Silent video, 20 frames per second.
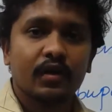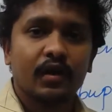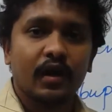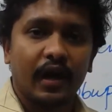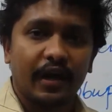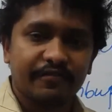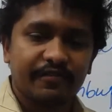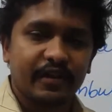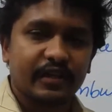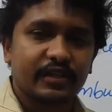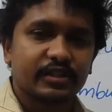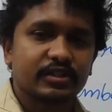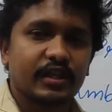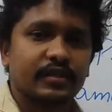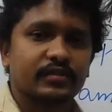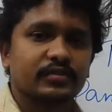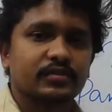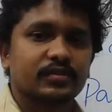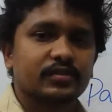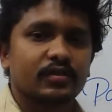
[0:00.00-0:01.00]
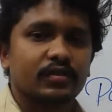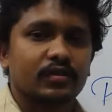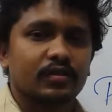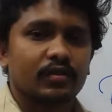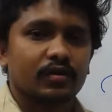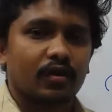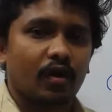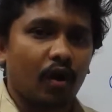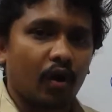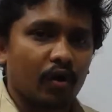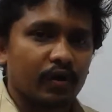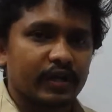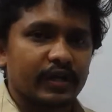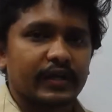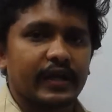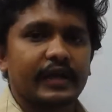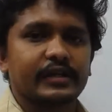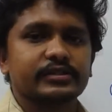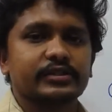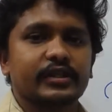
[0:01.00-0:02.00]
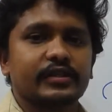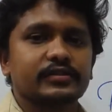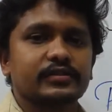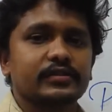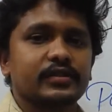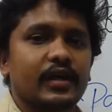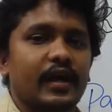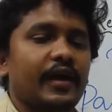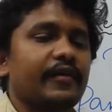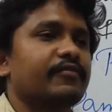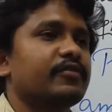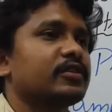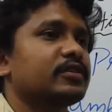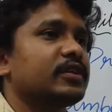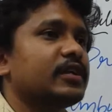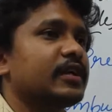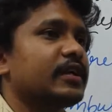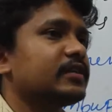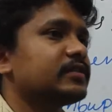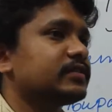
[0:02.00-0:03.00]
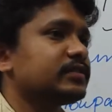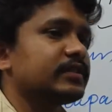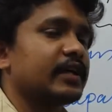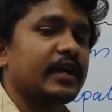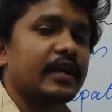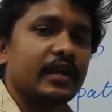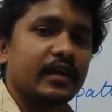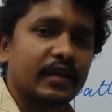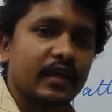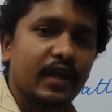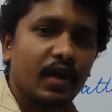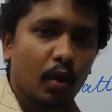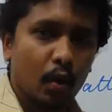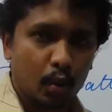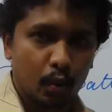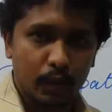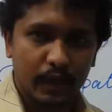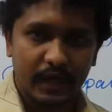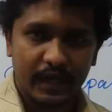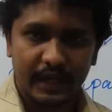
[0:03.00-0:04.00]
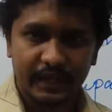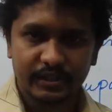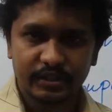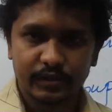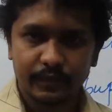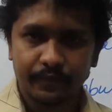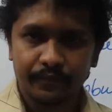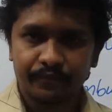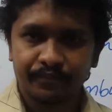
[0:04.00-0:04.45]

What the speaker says: affections, coordinations, everything is there in the village.